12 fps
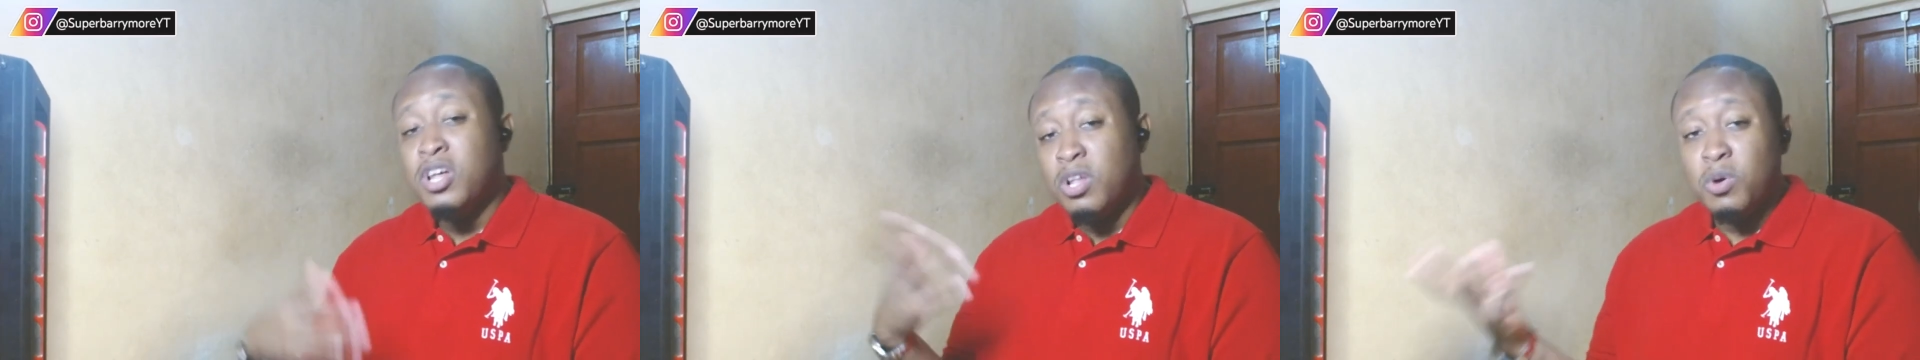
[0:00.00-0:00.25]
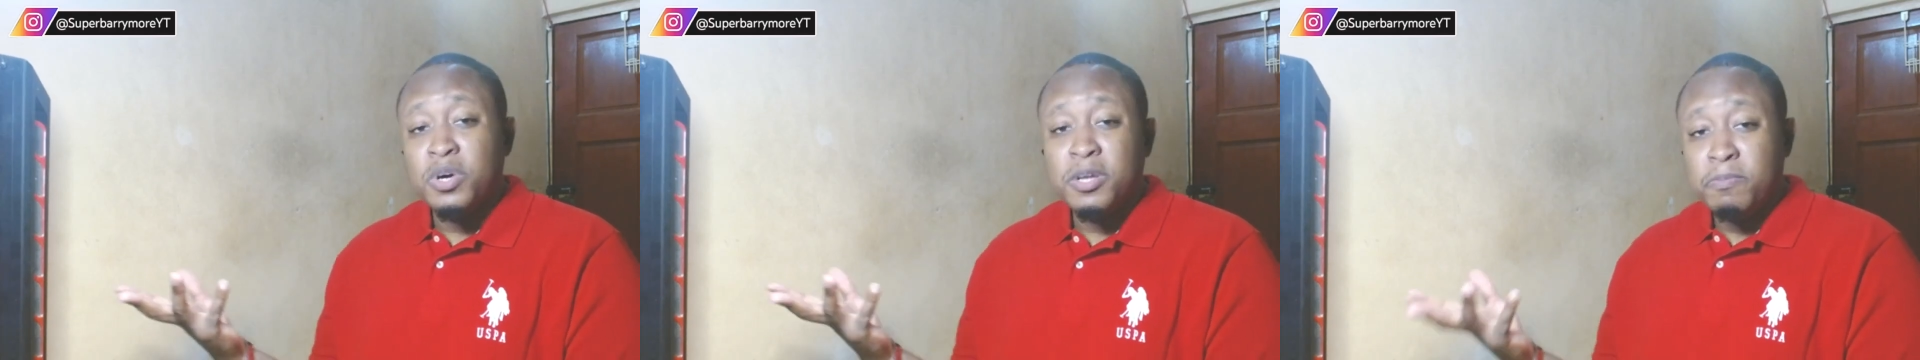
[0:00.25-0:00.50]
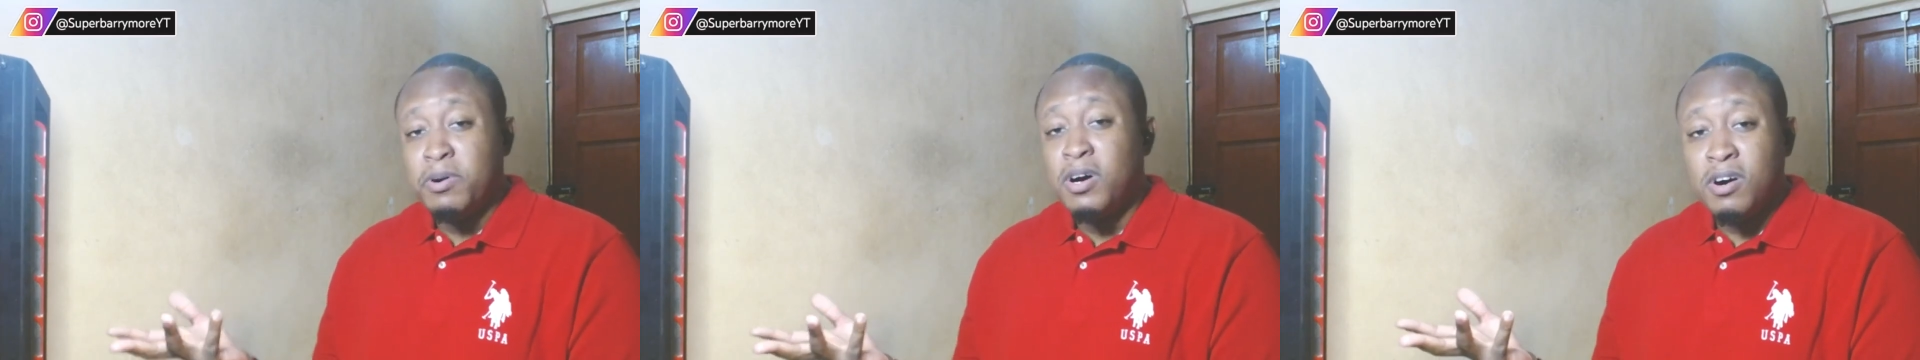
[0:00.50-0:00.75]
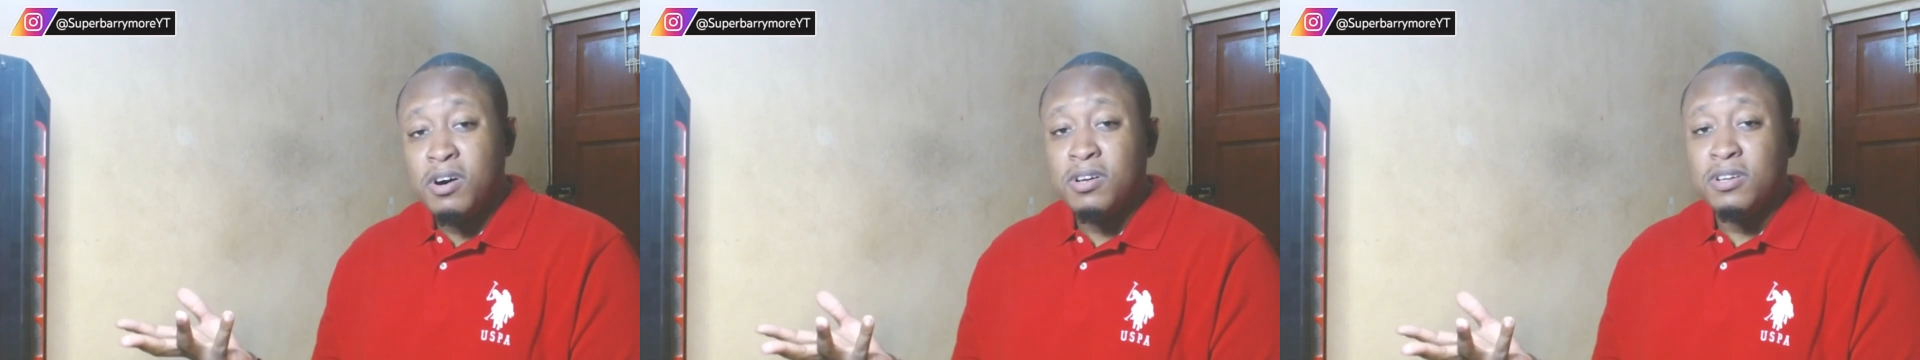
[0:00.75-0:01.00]
Logan
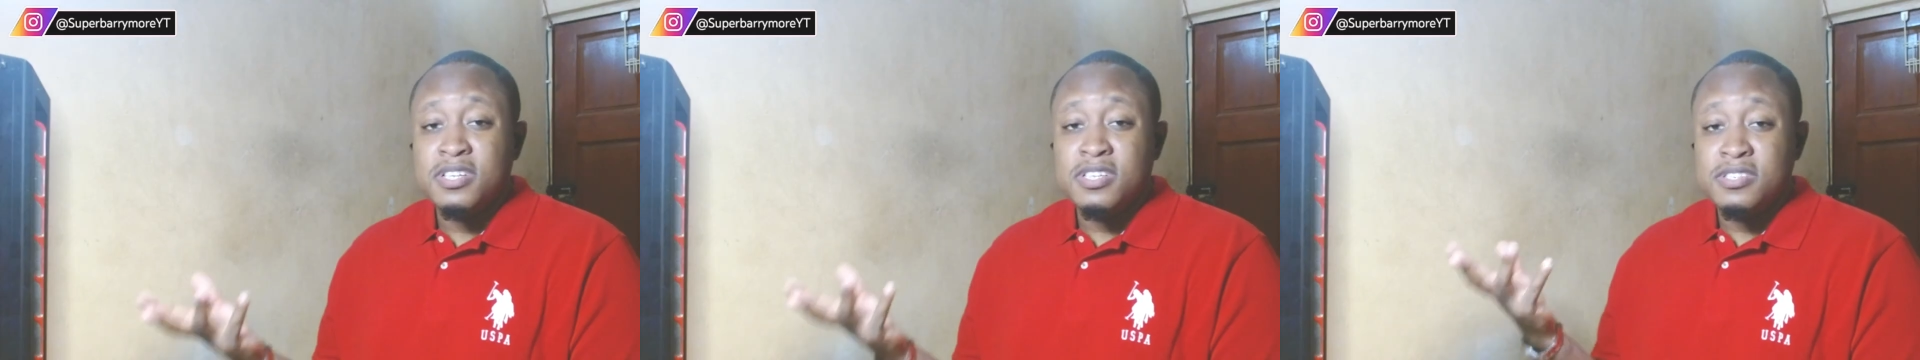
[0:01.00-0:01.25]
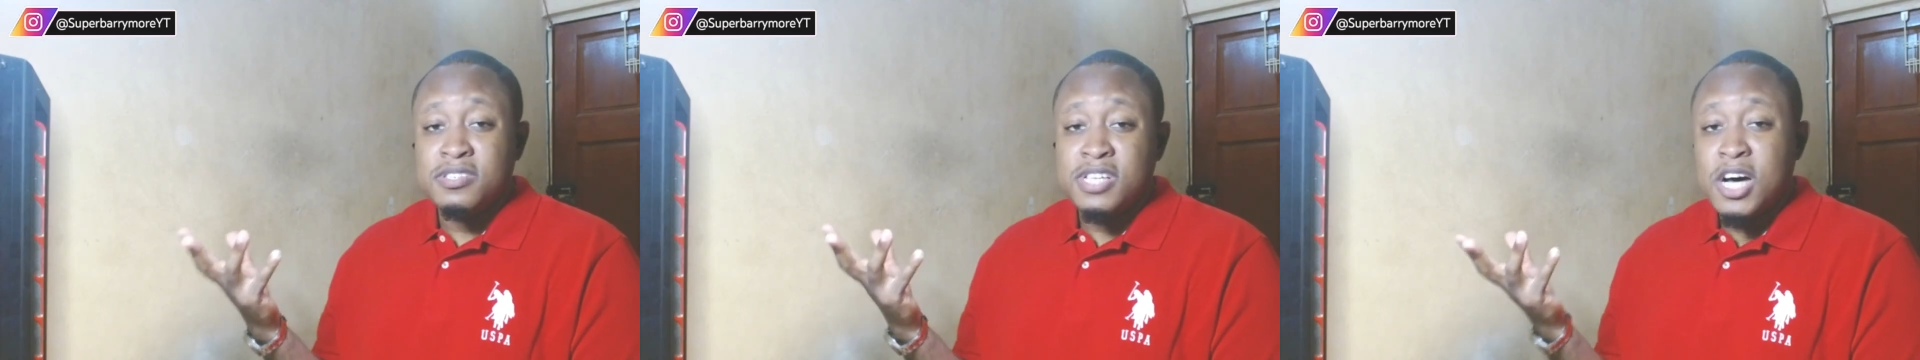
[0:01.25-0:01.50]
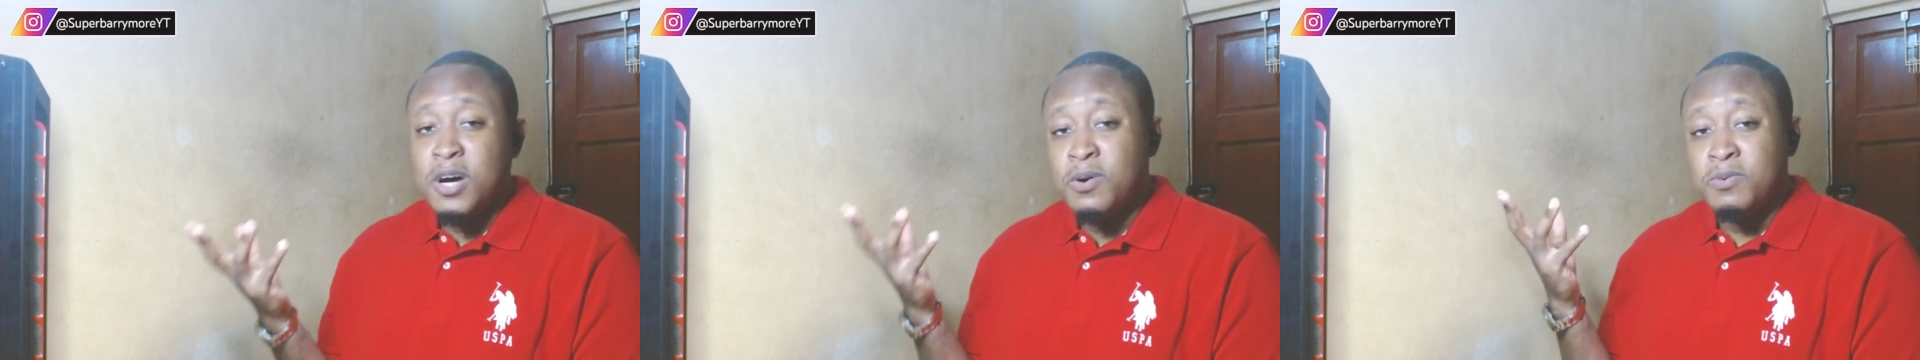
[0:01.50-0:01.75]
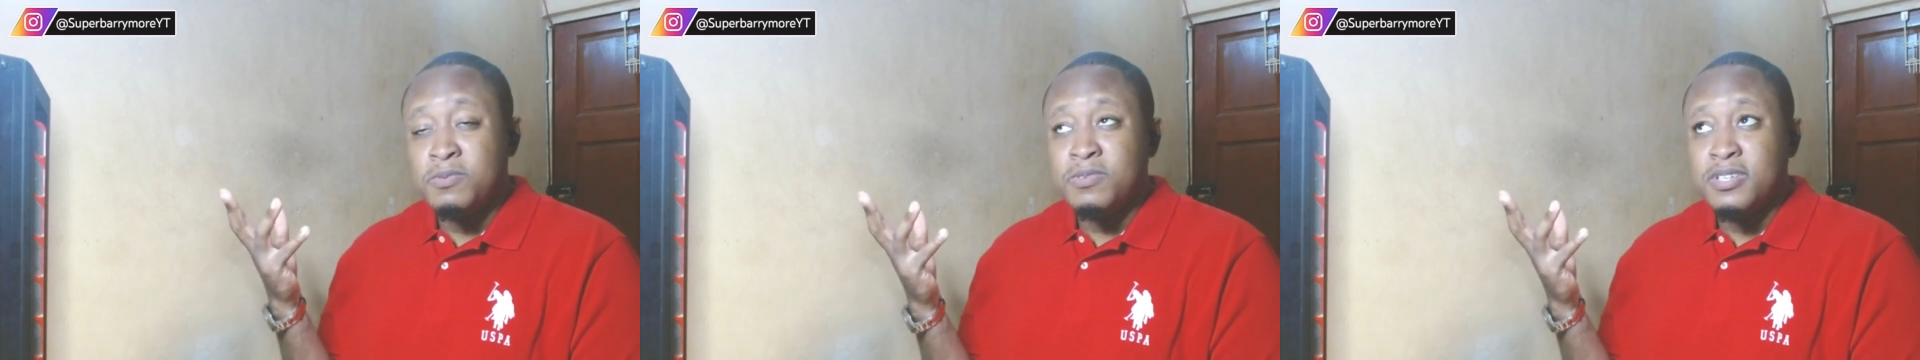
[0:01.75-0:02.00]
Paul is
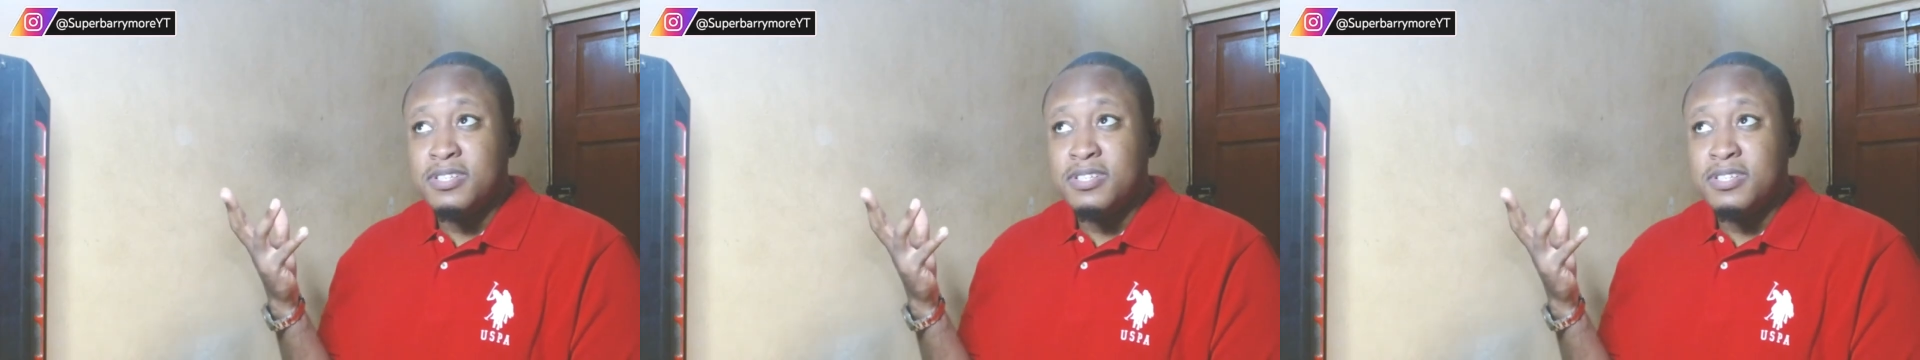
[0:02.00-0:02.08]
now